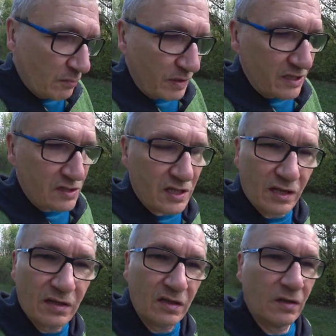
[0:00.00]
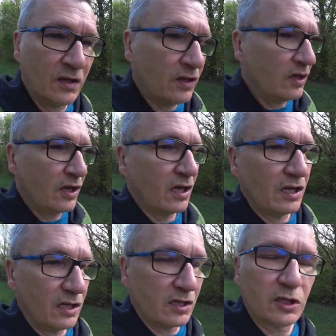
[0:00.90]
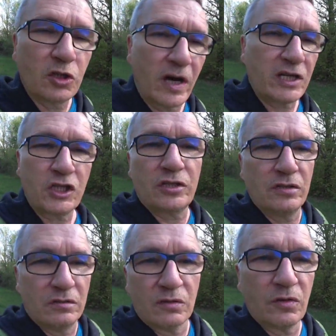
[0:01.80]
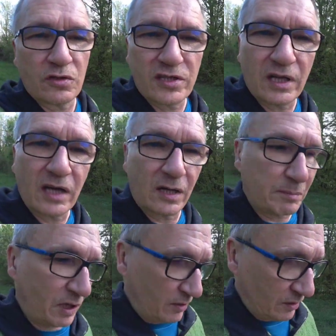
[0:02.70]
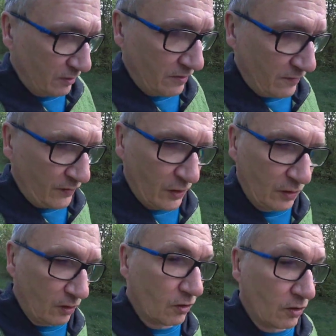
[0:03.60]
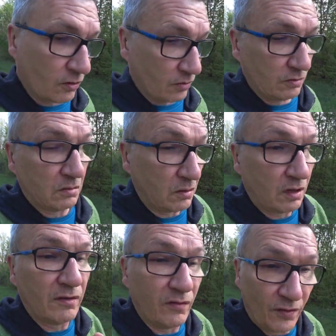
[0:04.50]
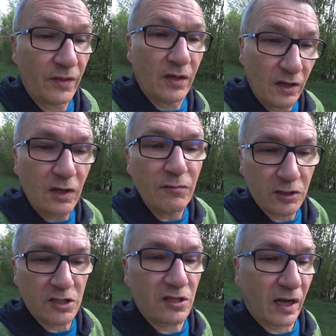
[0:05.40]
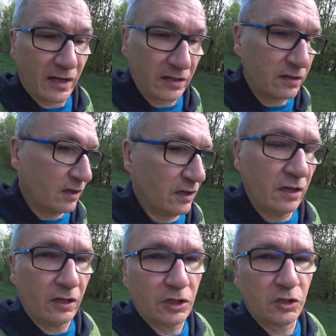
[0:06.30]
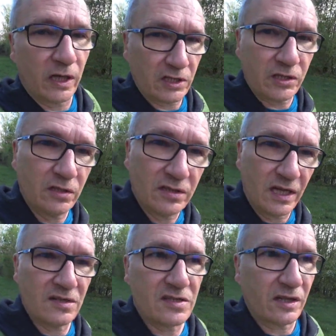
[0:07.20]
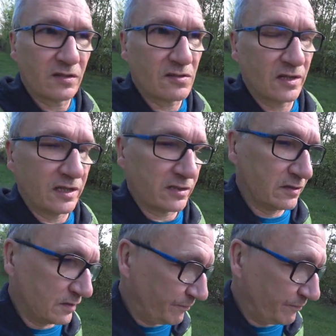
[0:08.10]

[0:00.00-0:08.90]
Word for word: Means it crashed on startup or if it started, it crashed 10 seconds later.